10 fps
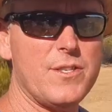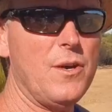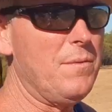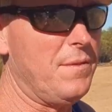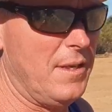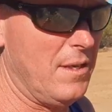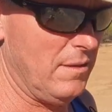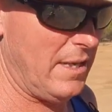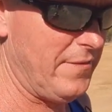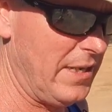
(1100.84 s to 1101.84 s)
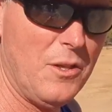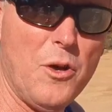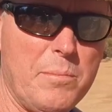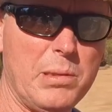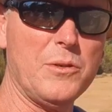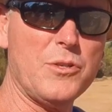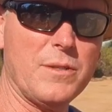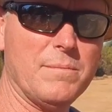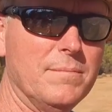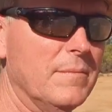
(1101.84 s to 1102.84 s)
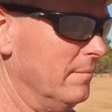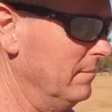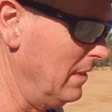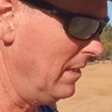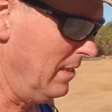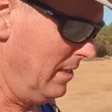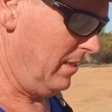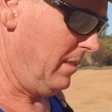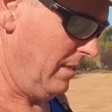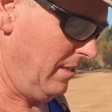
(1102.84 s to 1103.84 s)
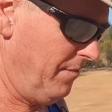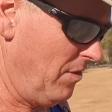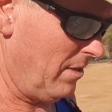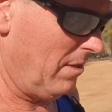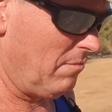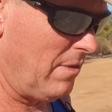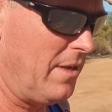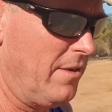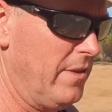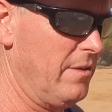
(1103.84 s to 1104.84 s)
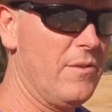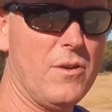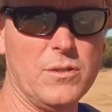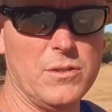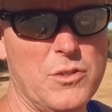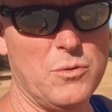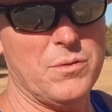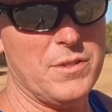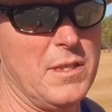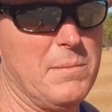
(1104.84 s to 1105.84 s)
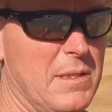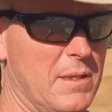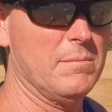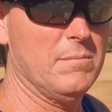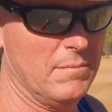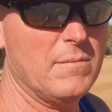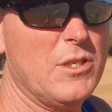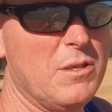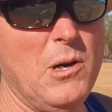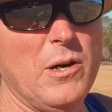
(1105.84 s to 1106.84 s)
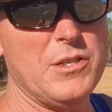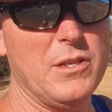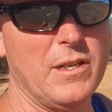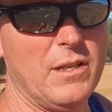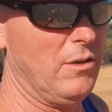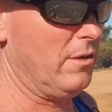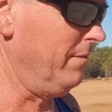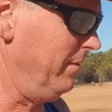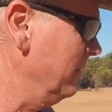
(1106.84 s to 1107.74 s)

don't think I'll have any light pollution. If not, I'll run over there and knock on the door and tell them to, do you mind turning the light off?